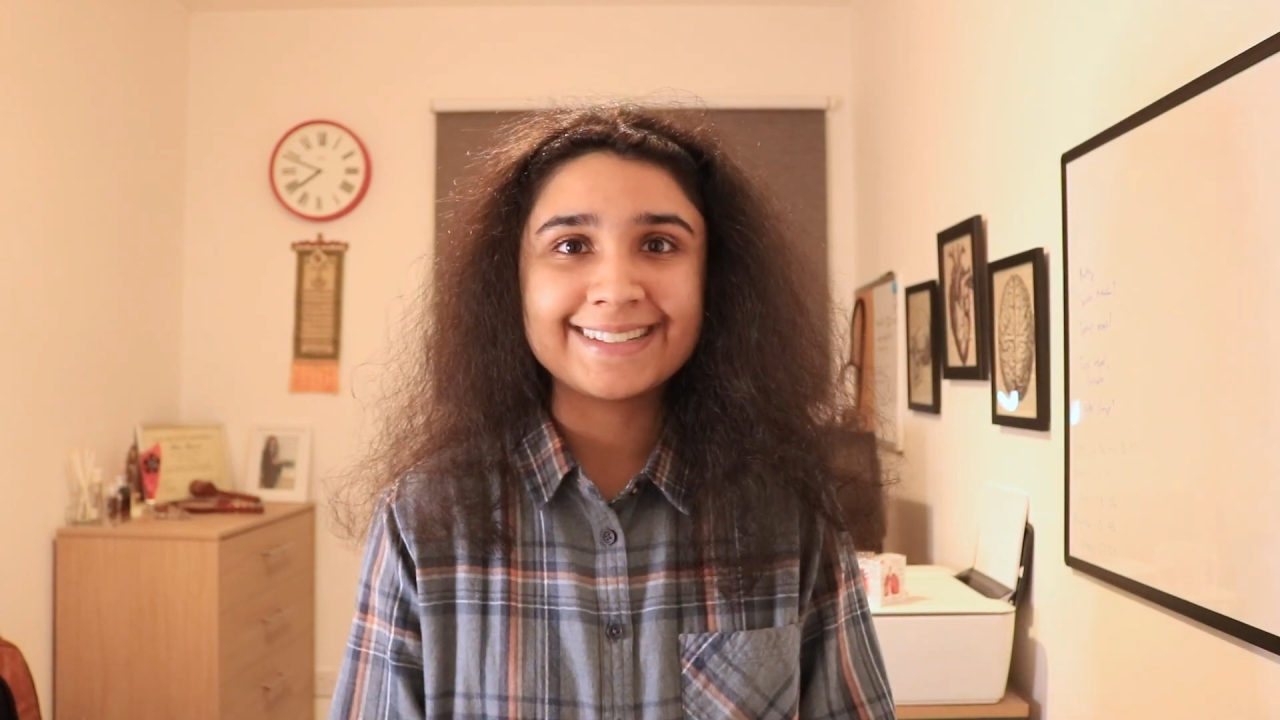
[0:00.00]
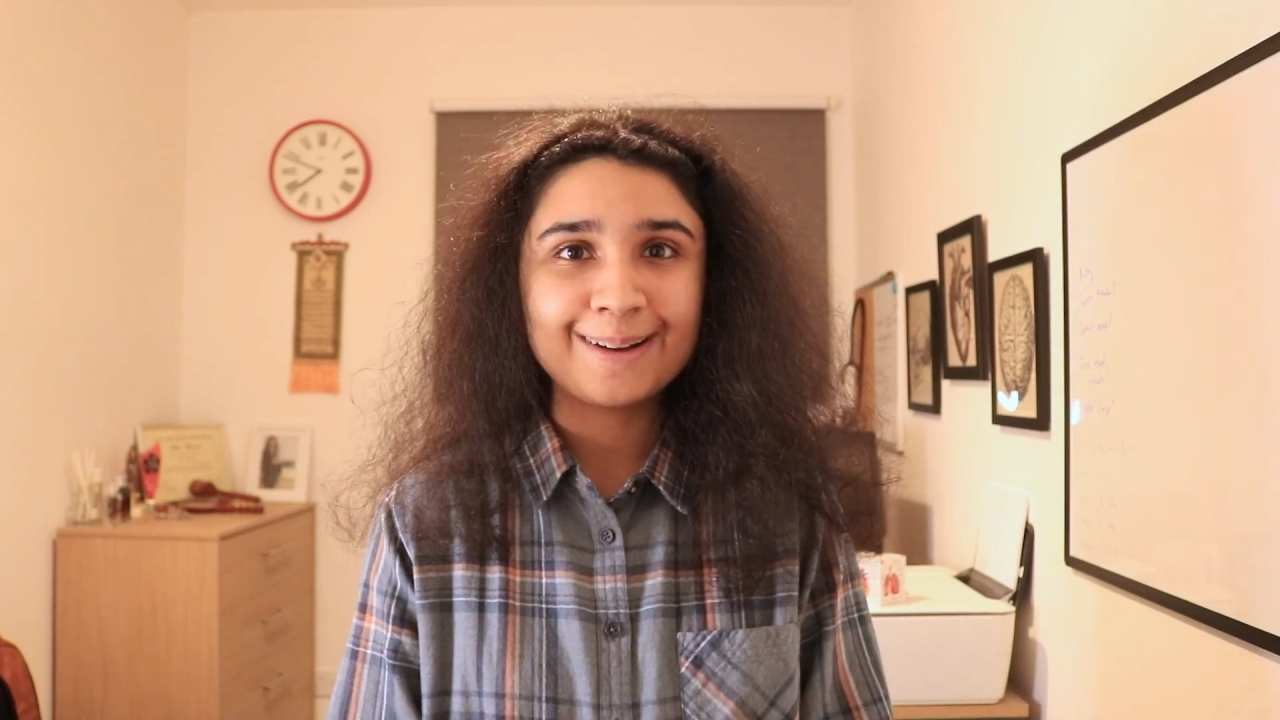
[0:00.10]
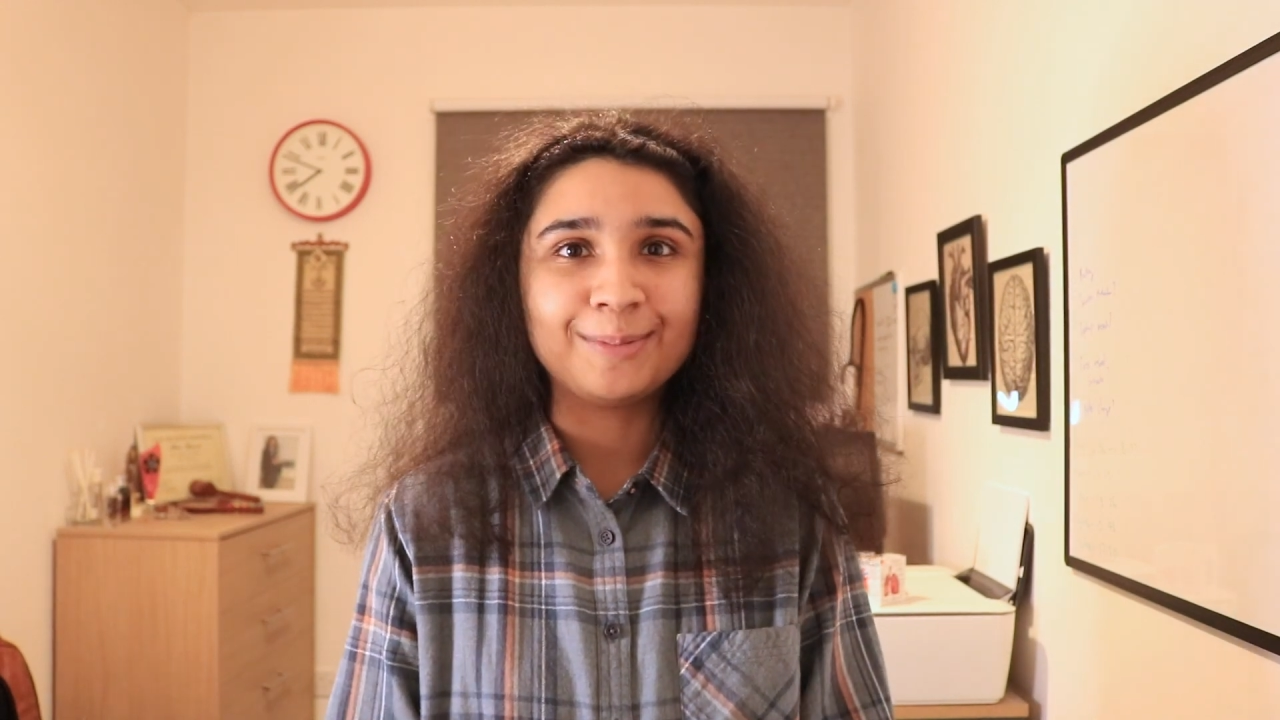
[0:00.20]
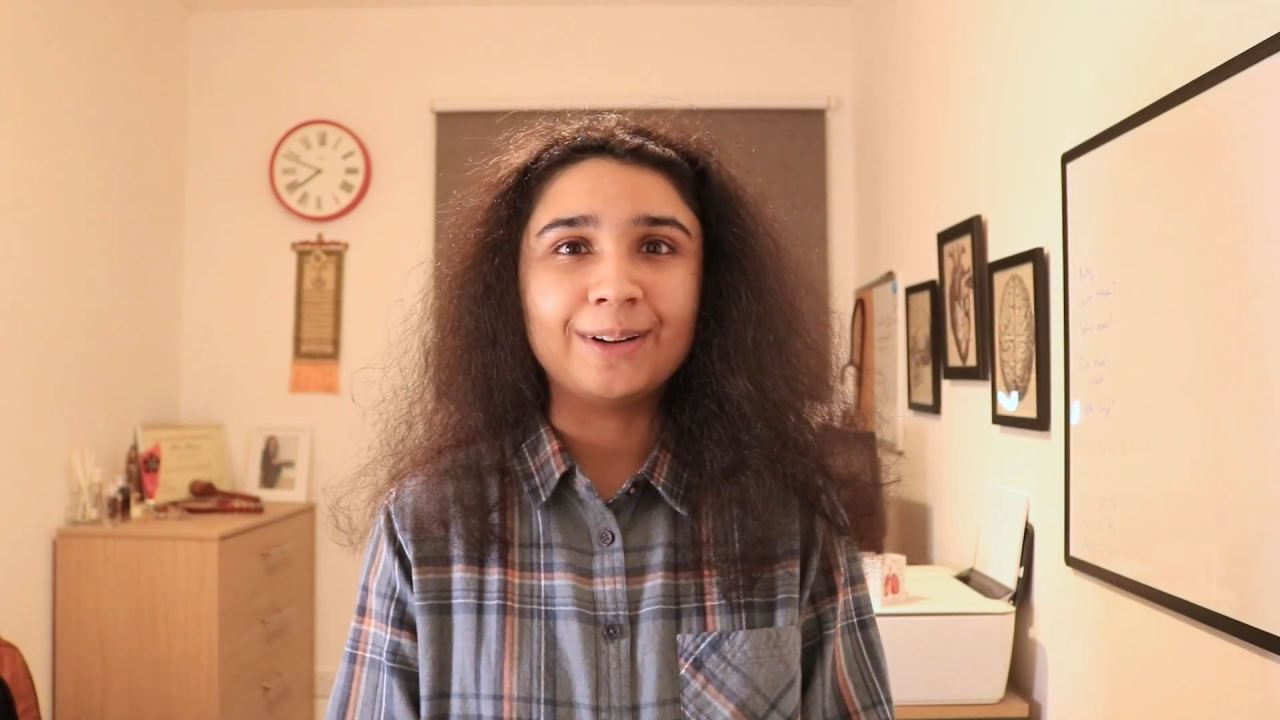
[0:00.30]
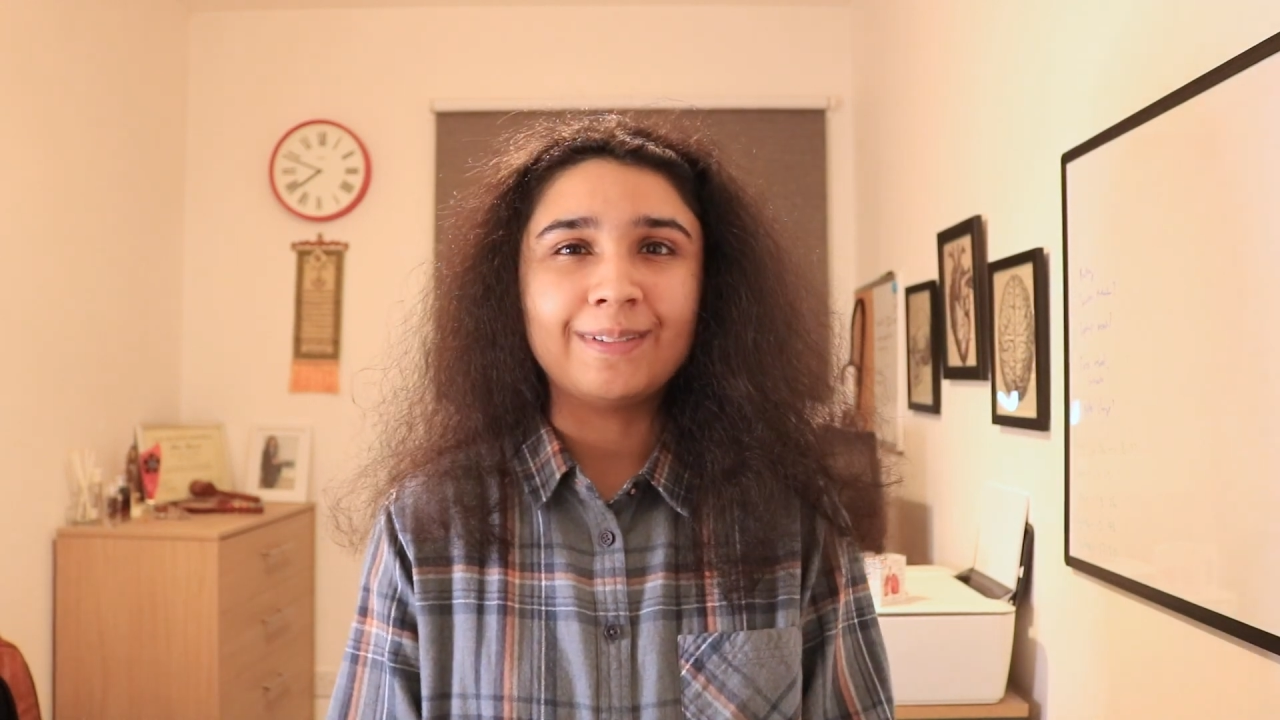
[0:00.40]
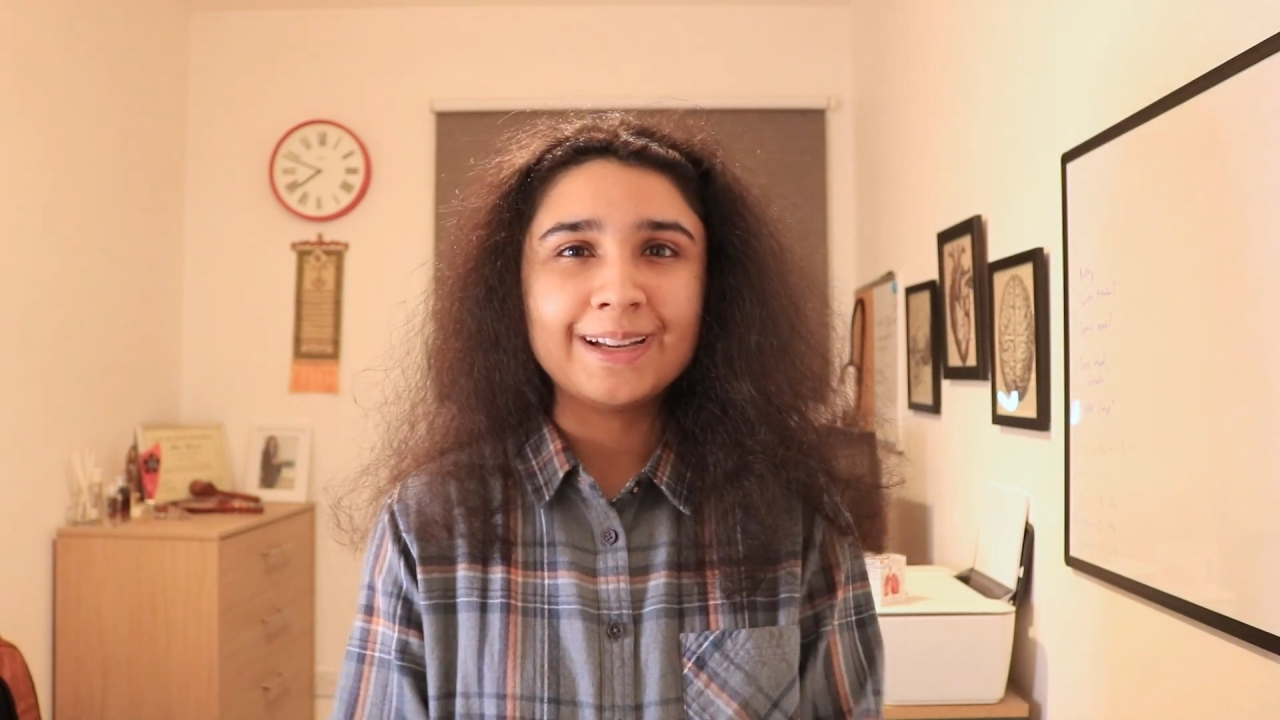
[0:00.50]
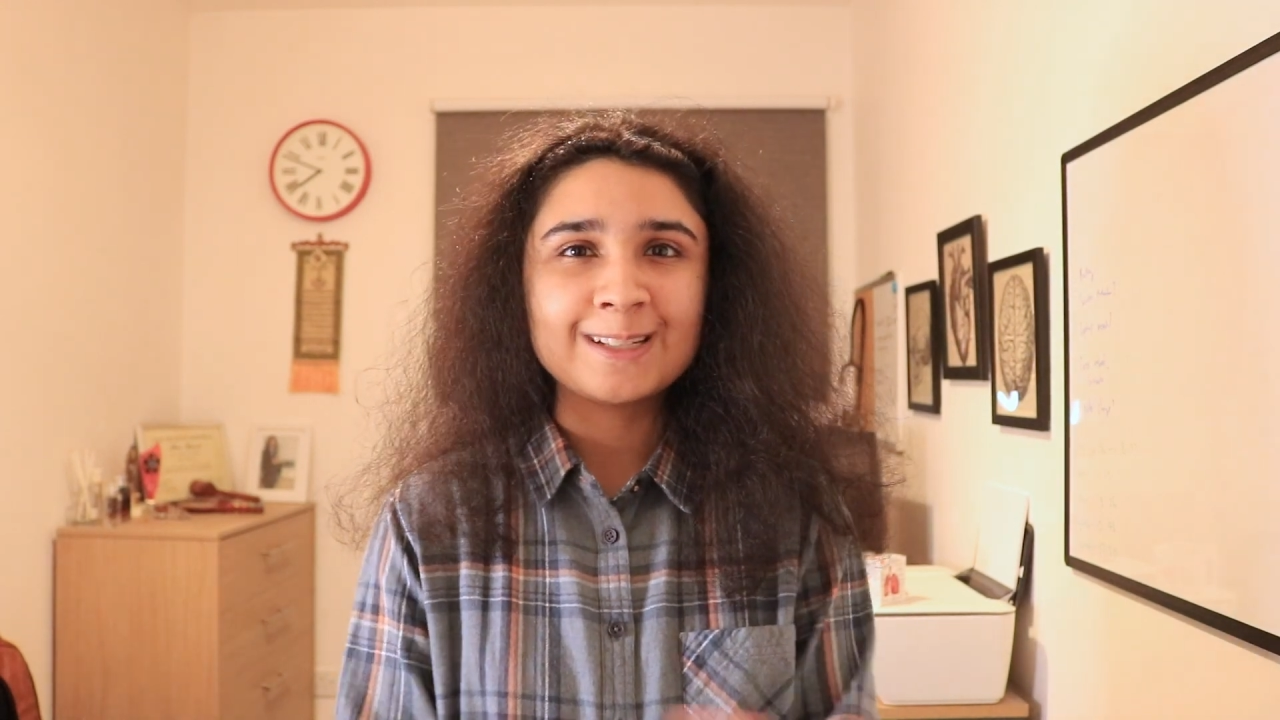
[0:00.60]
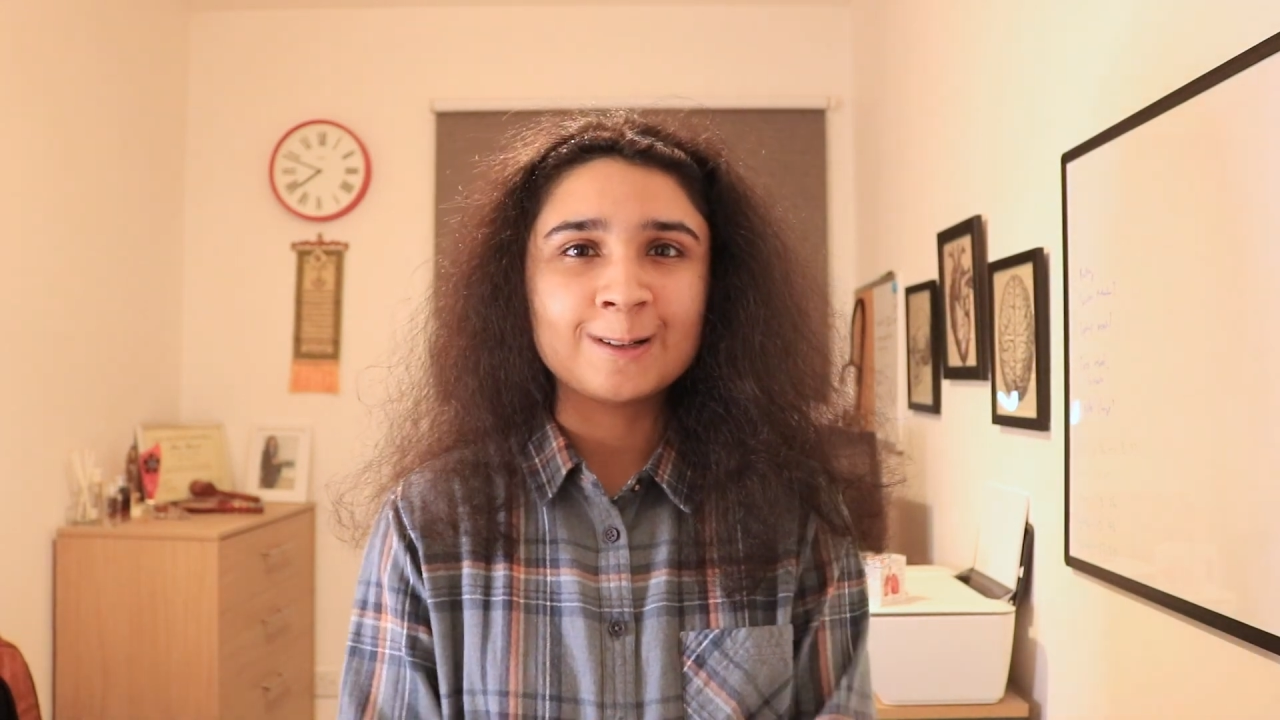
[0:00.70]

tablet, right?